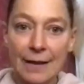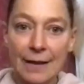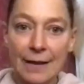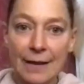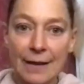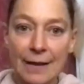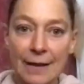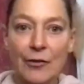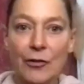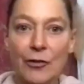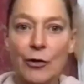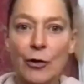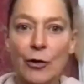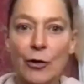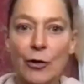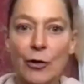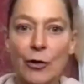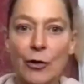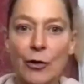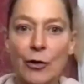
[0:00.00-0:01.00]
and I
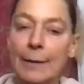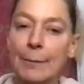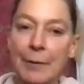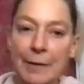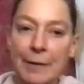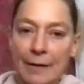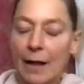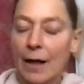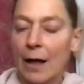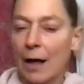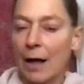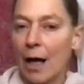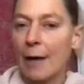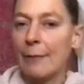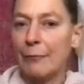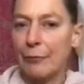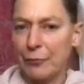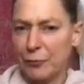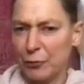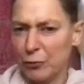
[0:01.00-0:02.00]
thought, okay, but
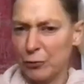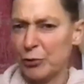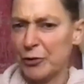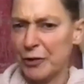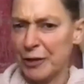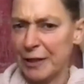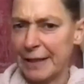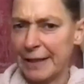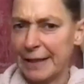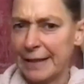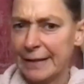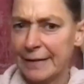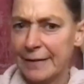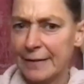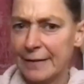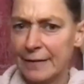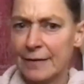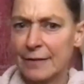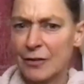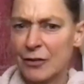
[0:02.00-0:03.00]
I'm 48,
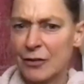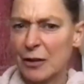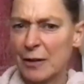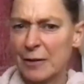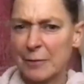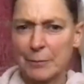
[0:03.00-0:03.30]
so it